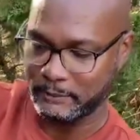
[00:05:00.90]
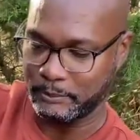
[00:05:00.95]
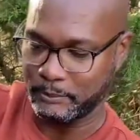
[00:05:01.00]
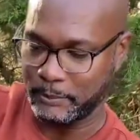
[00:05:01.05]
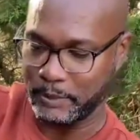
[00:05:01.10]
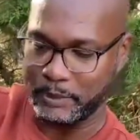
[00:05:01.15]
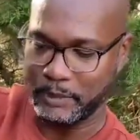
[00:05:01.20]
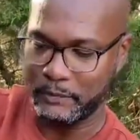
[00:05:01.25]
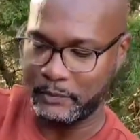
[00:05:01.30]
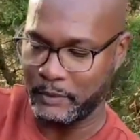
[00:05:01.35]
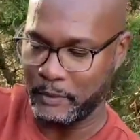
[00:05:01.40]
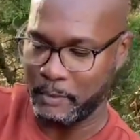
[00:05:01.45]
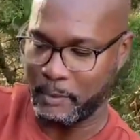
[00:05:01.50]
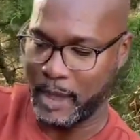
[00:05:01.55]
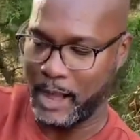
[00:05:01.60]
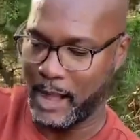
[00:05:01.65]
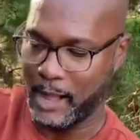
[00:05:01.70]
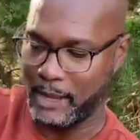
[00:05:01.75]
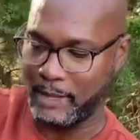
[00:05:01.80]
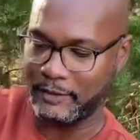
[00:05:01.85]
Beautiful
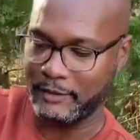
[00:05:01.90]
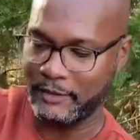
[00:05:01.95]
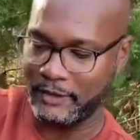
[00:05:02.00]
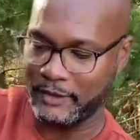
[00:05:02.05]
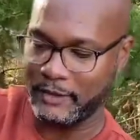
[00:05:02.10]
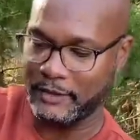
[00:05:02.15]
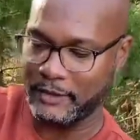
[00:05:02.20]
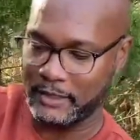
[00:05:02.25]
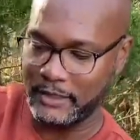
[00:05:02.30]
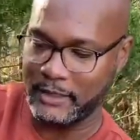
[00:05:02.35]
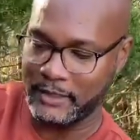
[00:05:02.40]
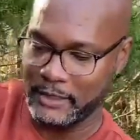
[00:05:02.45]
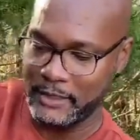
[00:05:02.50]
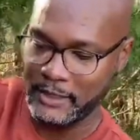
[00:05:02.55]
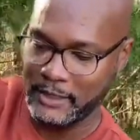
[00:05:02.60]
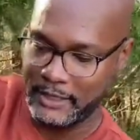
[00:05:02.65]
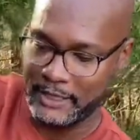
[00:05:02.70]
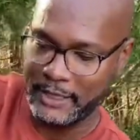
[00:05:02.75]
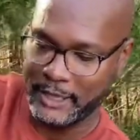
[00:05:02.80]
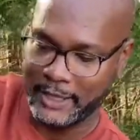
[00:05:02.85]
moss.
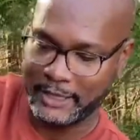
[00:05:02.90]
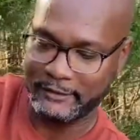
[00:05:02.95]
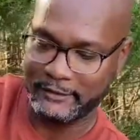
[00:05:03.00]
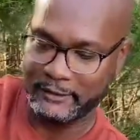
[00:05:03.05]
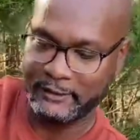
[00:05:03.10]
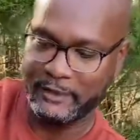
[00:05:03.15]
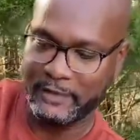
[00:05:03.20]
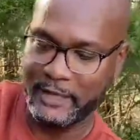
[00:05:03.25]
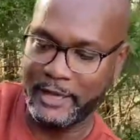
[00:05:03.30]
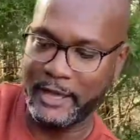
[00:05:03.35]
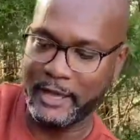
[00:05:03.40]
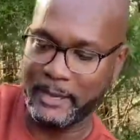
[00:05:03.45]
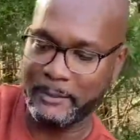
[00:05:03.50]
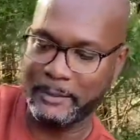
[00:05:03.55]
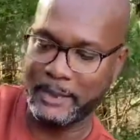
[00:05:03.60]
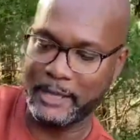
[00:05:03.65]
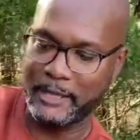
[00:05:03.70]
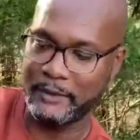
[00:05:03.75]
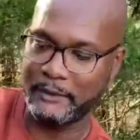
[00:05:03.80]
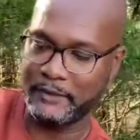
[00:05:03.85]
has a little bit of